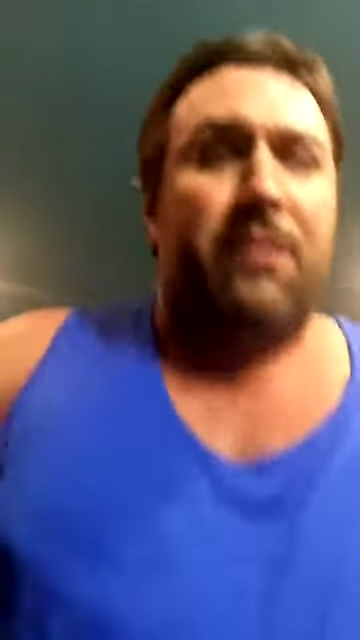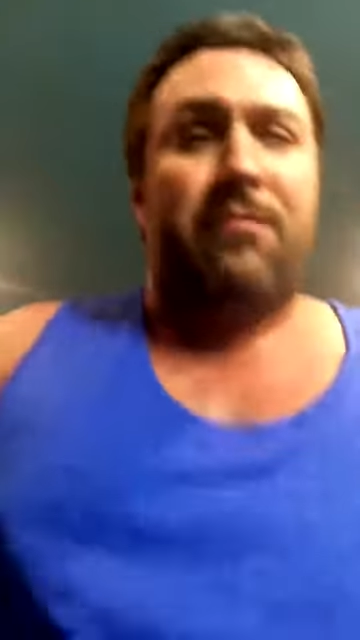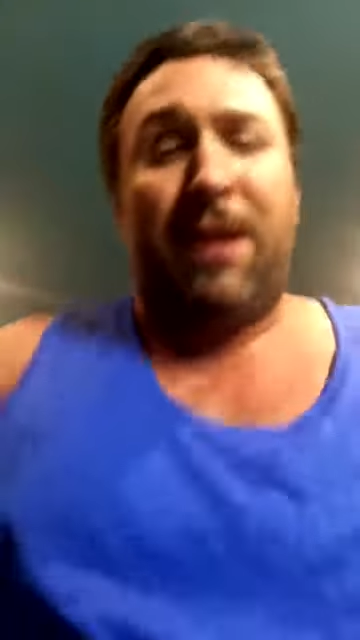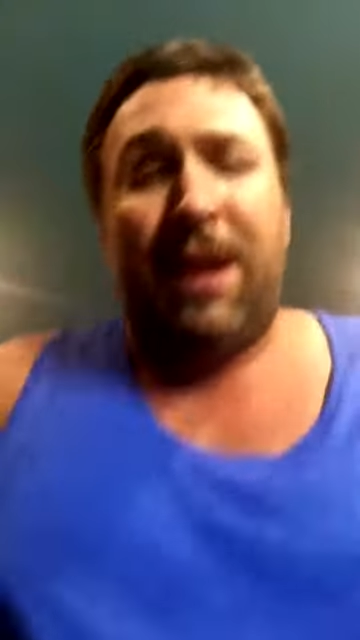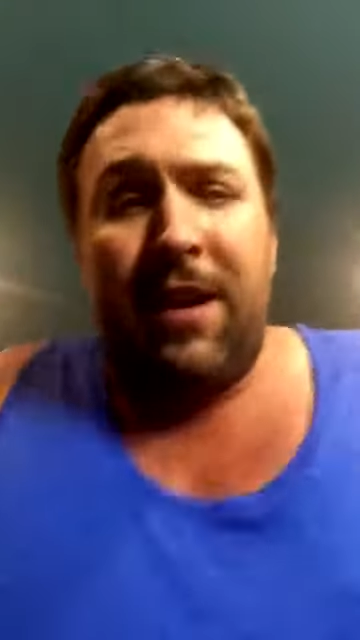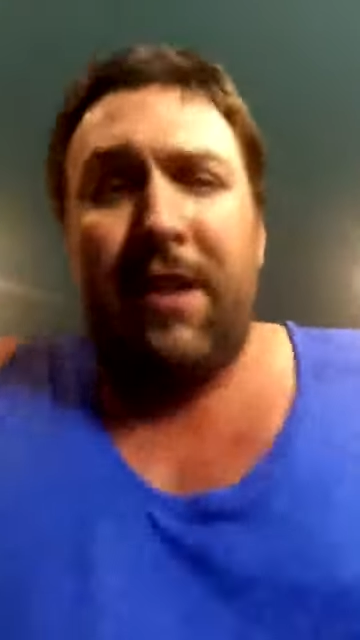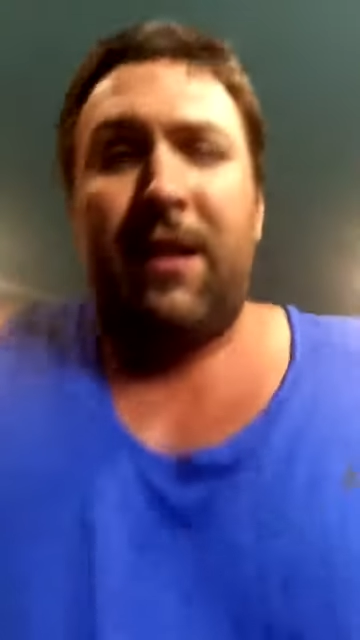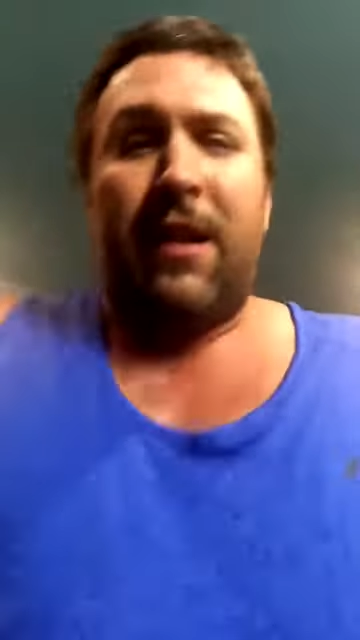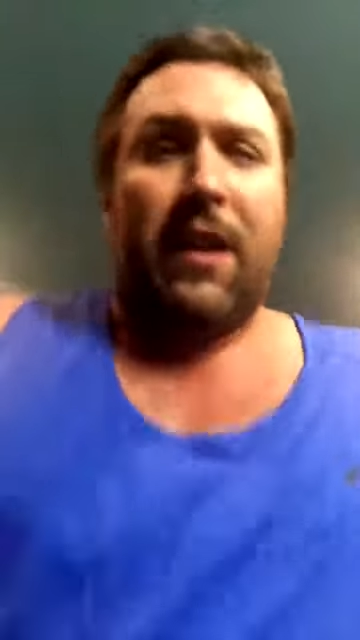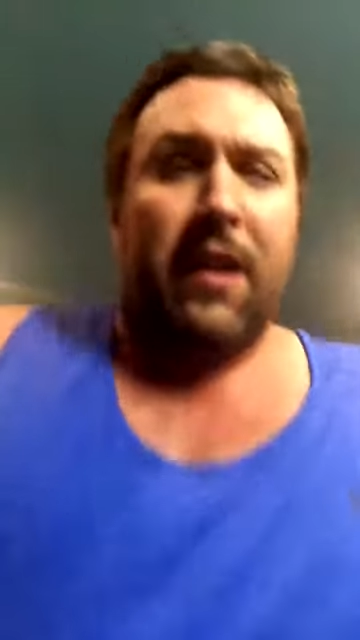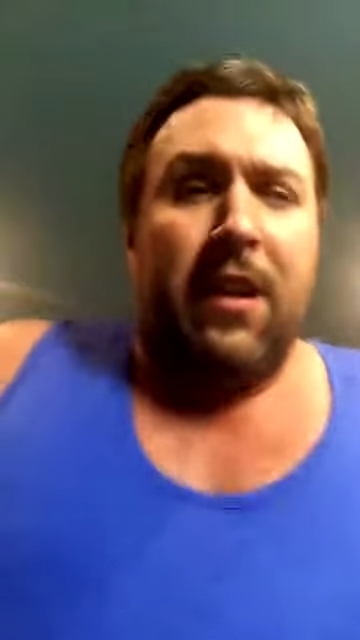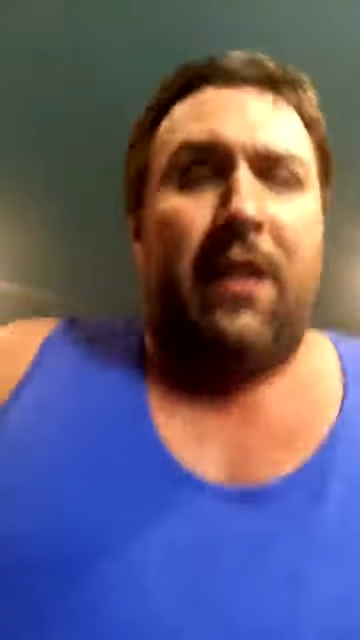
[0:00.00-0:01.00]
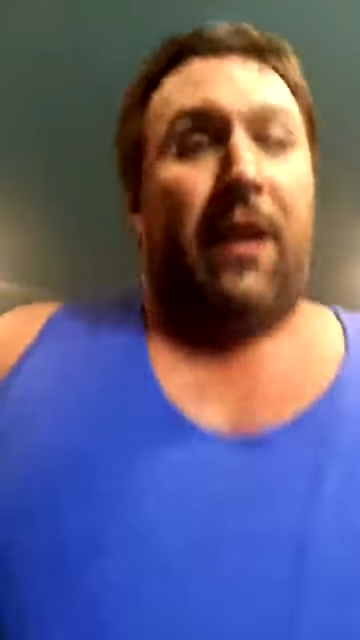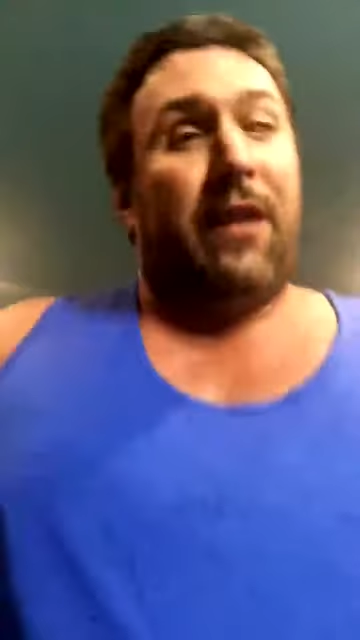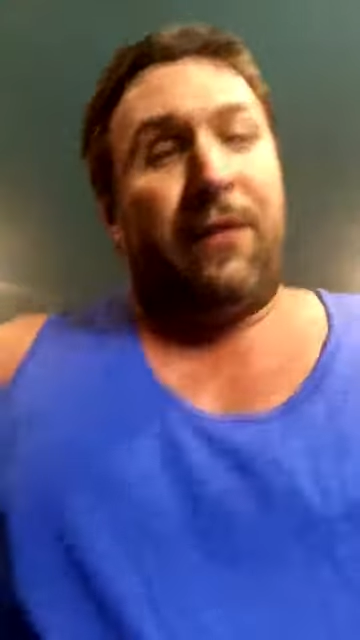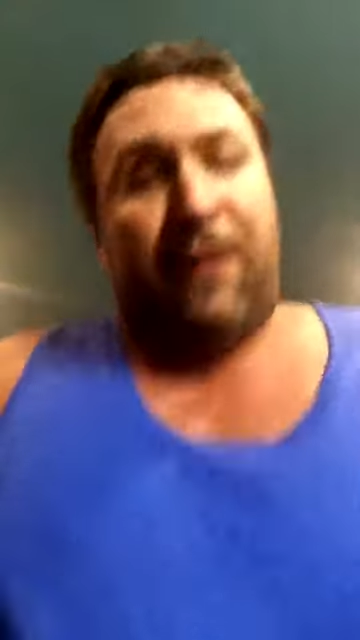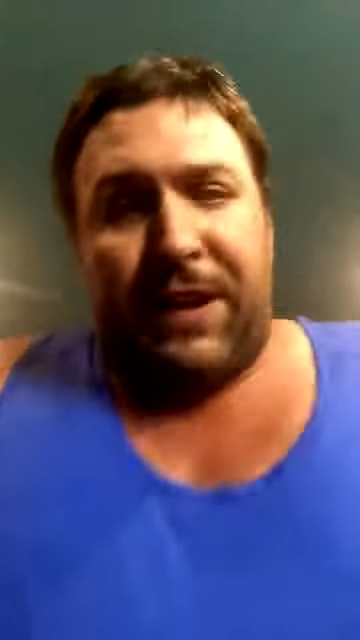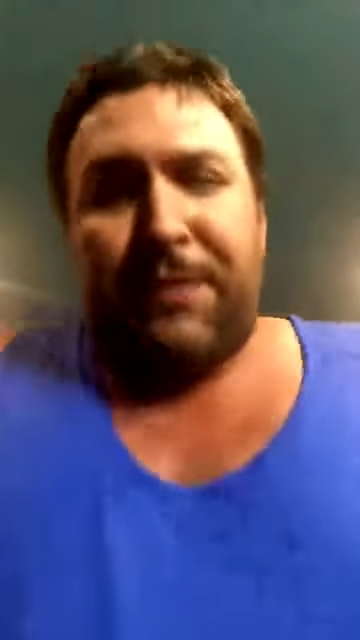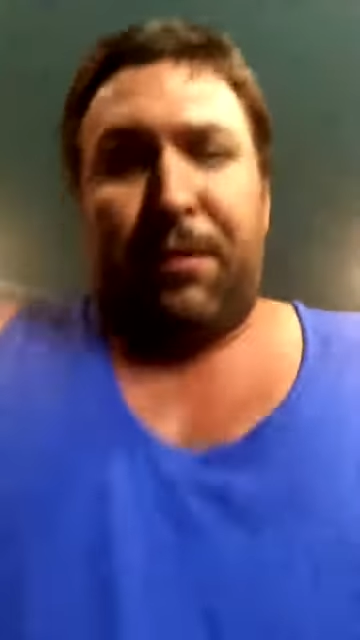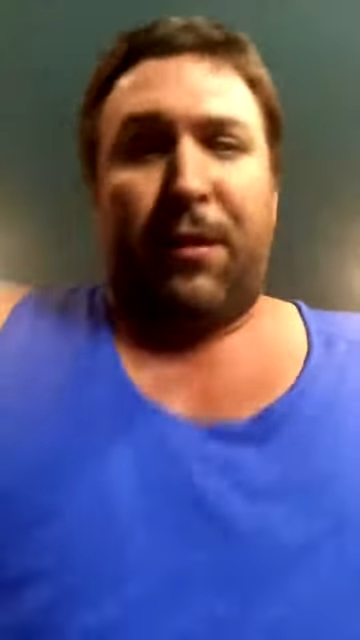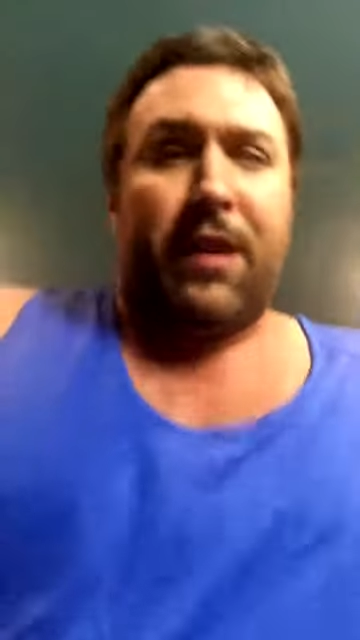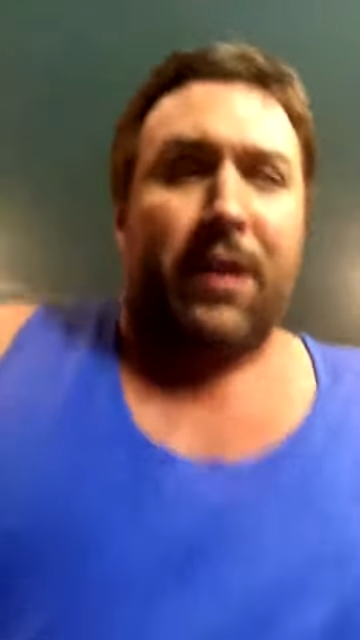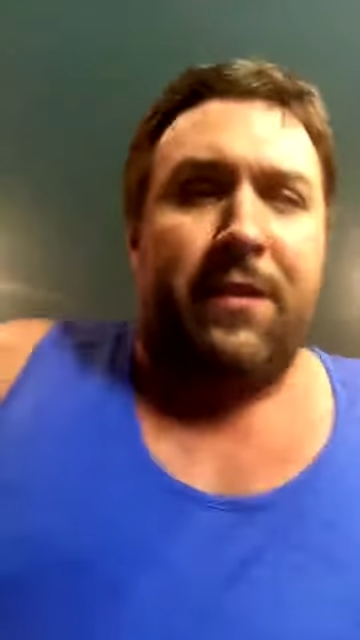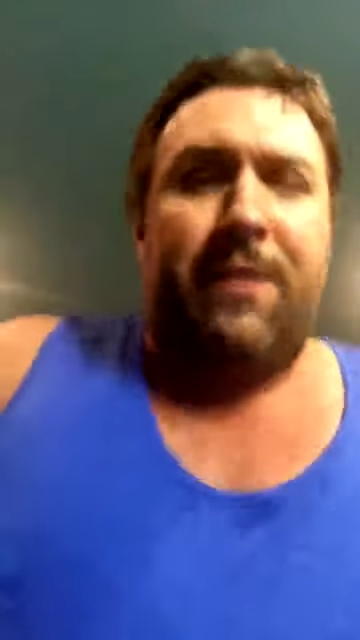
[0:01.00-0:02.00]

me on Facebook